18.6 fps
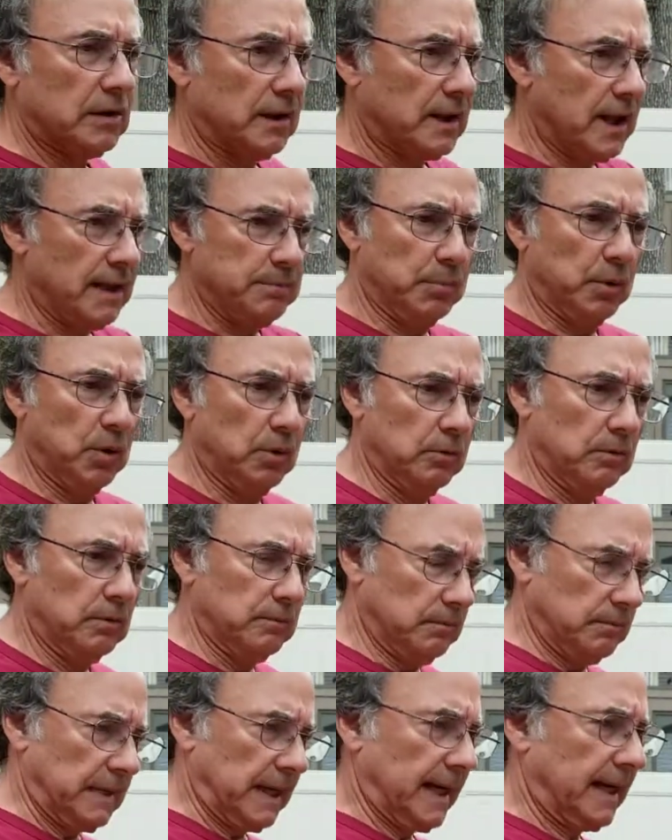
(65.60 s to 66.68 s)
Lipo
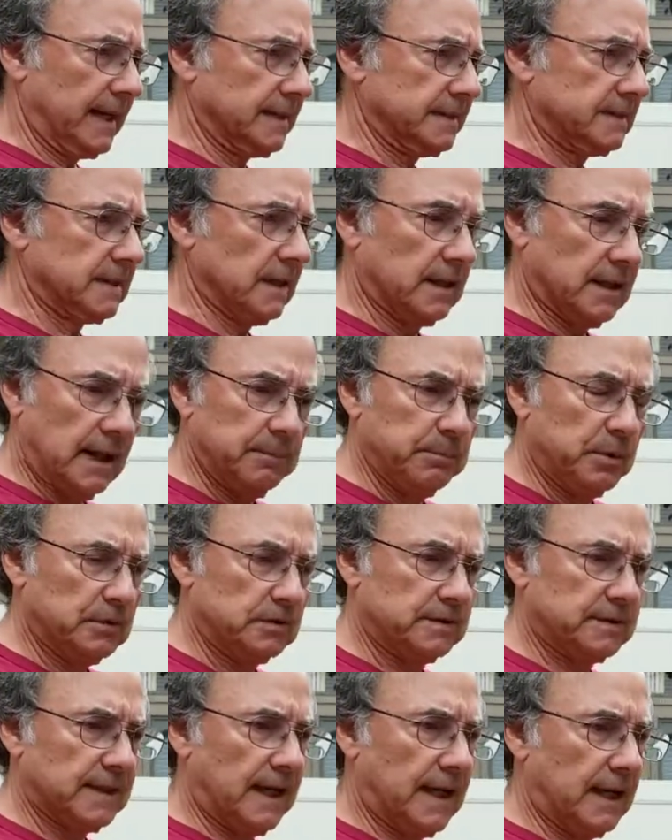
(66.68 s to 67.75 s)
bags, a Lipo
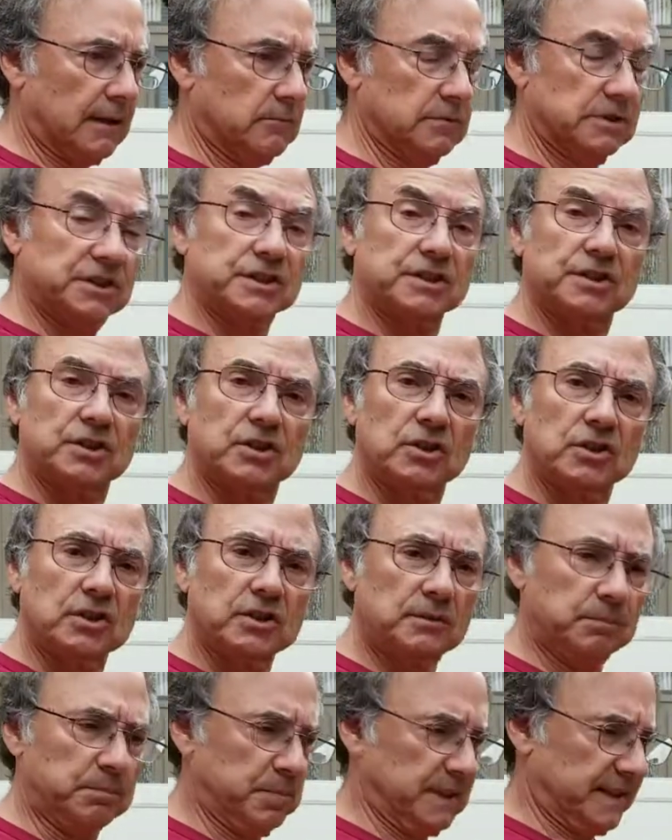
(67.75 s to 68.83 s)
sack, which is good,
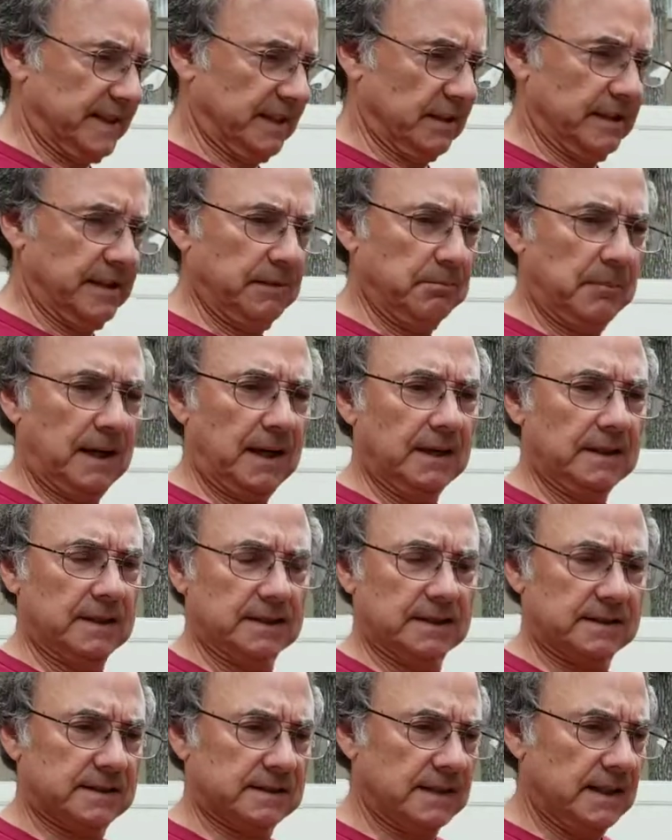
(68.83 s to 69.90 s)
but they're
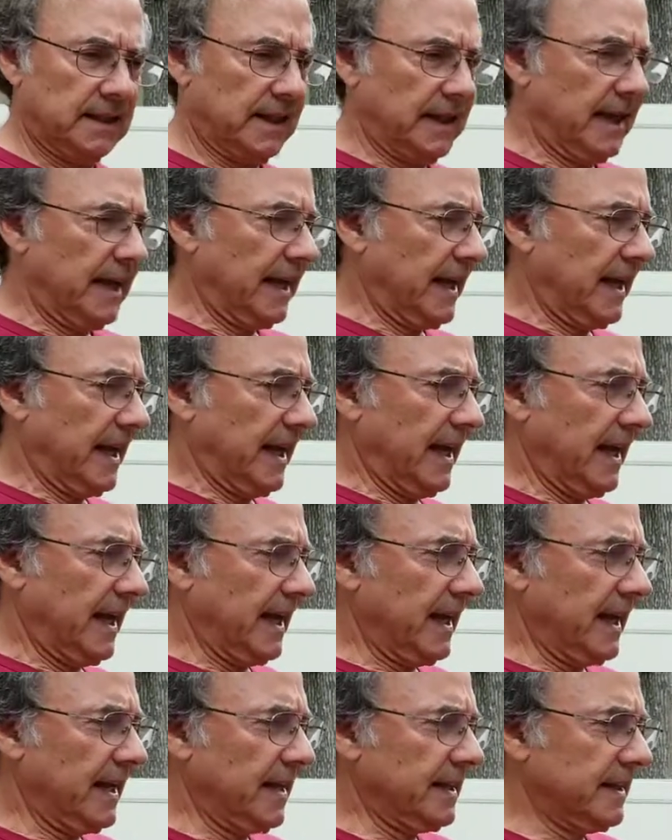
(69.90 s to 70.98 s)
humongous.
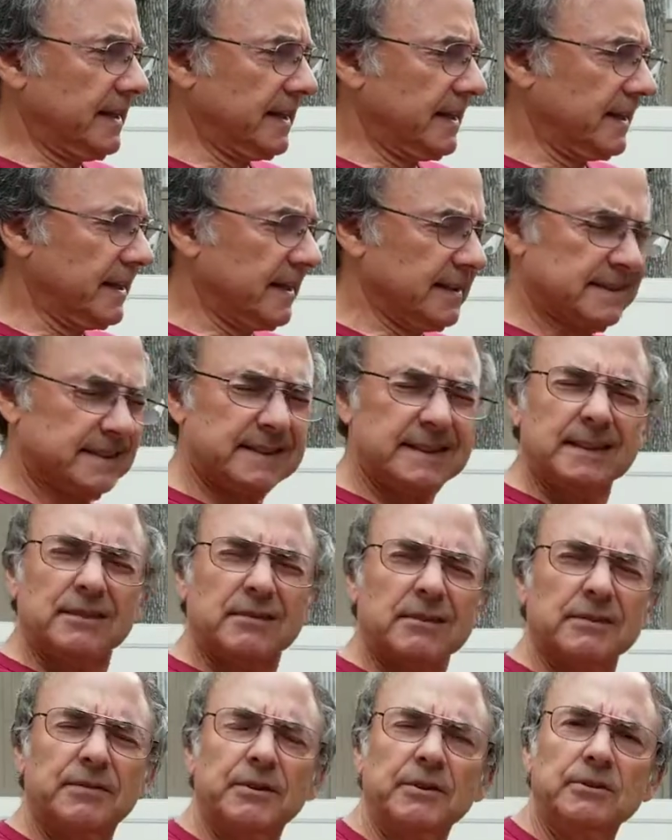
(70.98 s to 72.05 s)
And still,
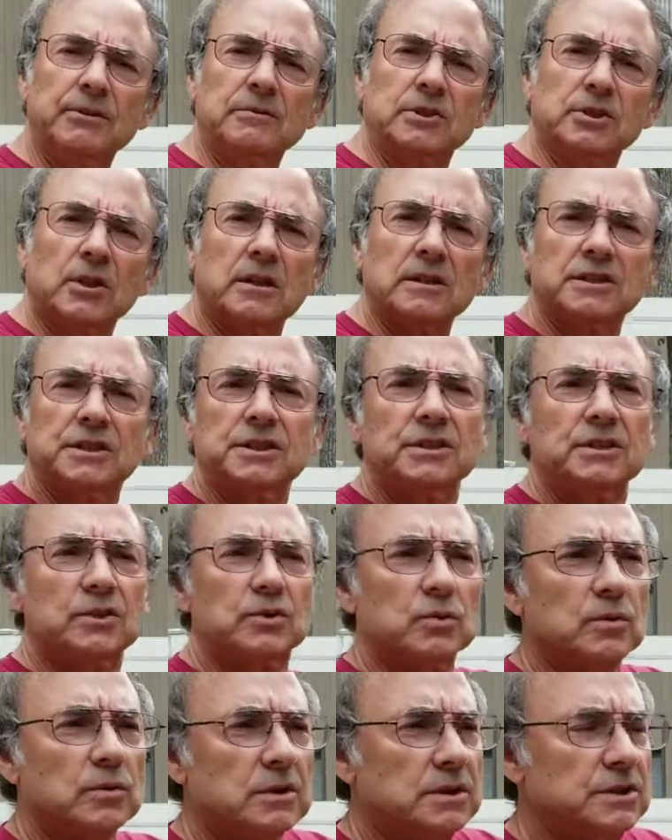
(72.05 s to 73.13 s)
if you charge
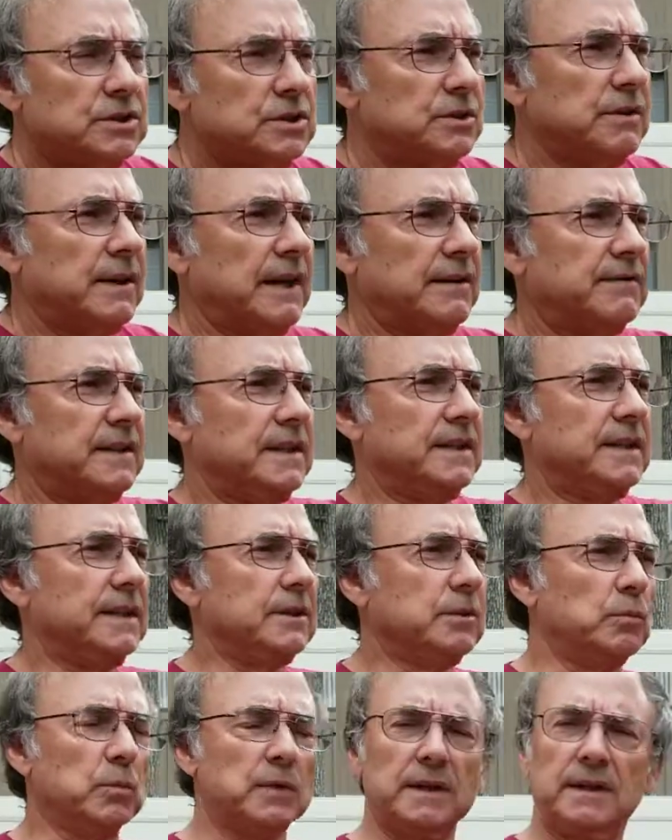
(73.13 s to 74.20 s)
indoors, you have to deal
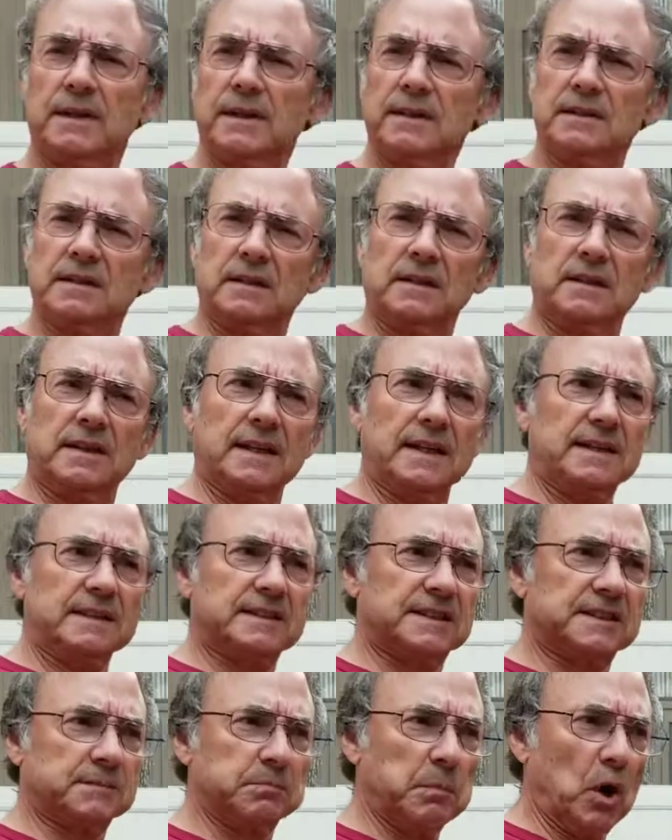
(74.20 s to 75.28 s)
with the
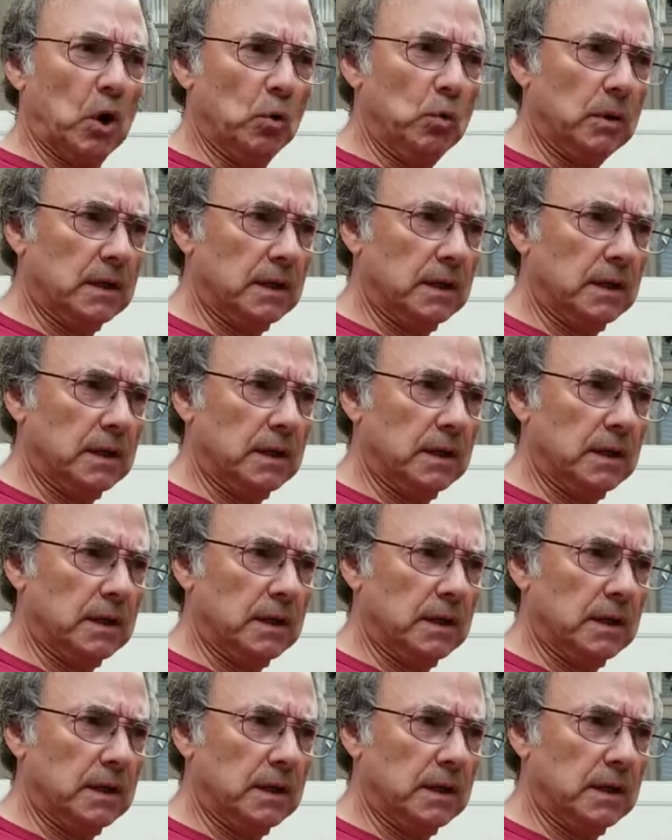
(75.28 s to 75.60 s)
smoke